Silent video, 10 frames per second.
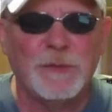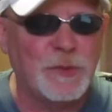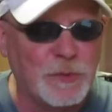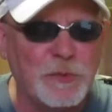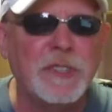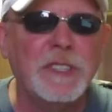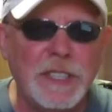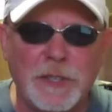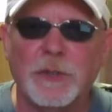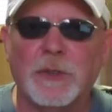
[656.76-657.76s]
It's
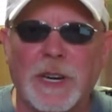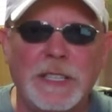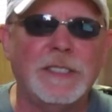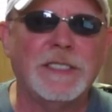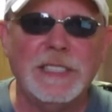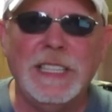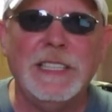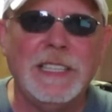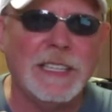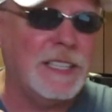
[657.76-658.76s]
really cool. I just
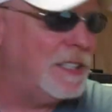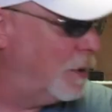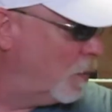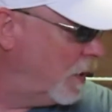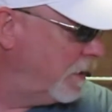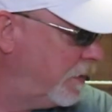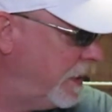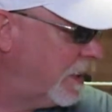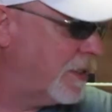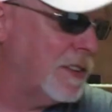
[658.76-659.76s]
need the one
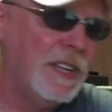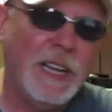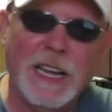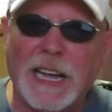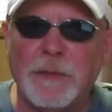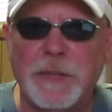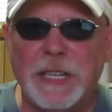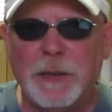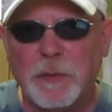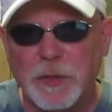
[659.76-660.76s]
fix on
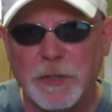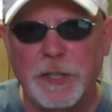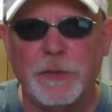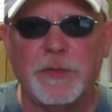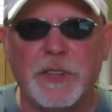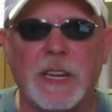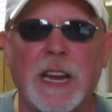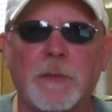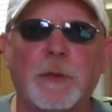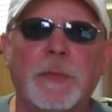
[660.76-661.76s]
being able to use the camera